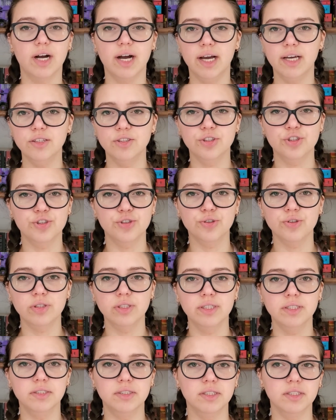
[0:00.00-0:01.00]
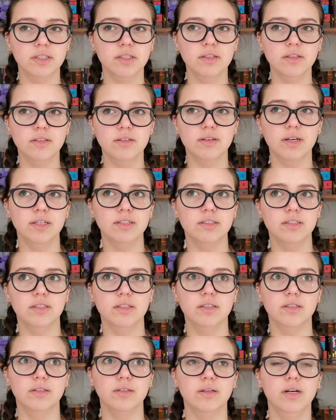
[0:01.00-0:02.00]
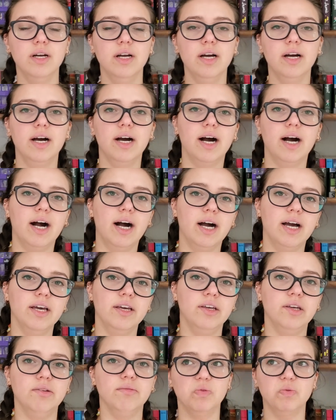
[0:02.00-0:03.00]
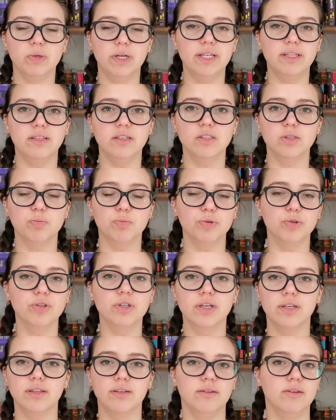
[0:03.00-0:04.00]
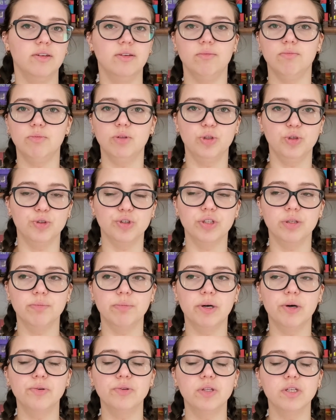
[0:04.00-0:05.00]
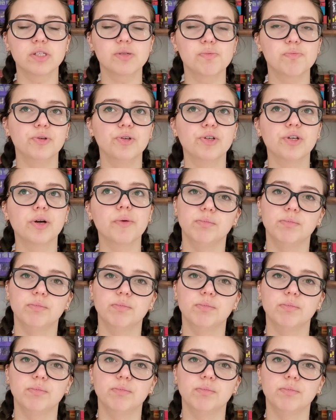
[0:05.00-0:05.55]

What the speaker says: I surely didn't until I read this book and I learned about this book.